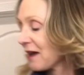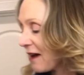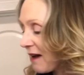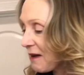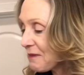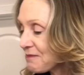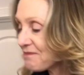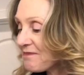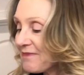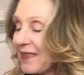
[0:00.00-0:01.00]
Um,
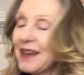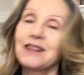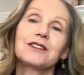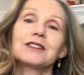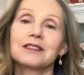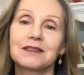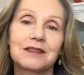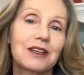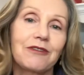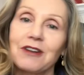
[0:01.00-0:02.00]
and they're just
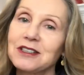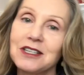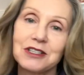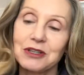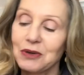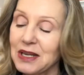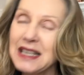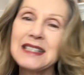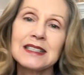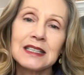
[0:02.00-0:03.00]
they're fun to do
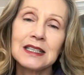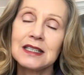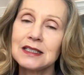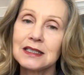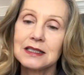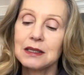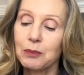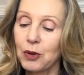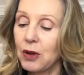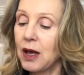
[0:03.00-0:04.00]
easy easy
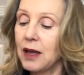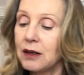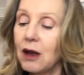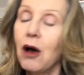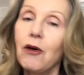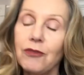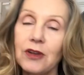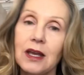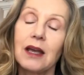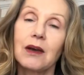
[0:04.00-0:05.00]
simple and
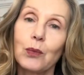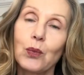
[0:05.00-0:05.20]
hopefully